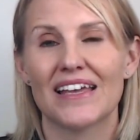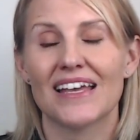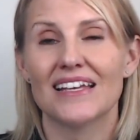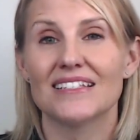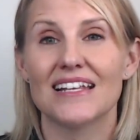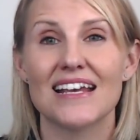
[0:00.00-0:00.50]

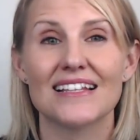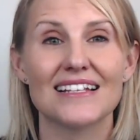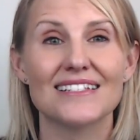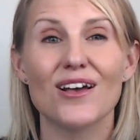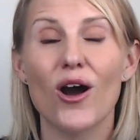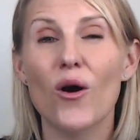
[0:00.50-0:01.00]
seeing
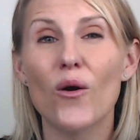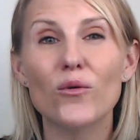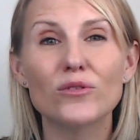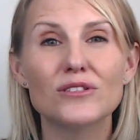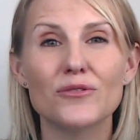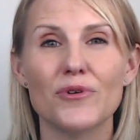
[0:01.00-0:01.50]
this
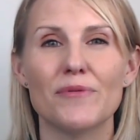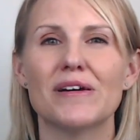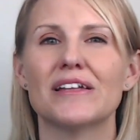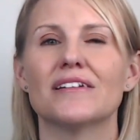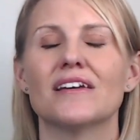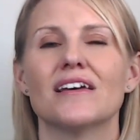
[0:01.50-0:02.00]
older
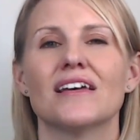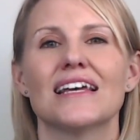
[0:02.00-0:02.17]
woman,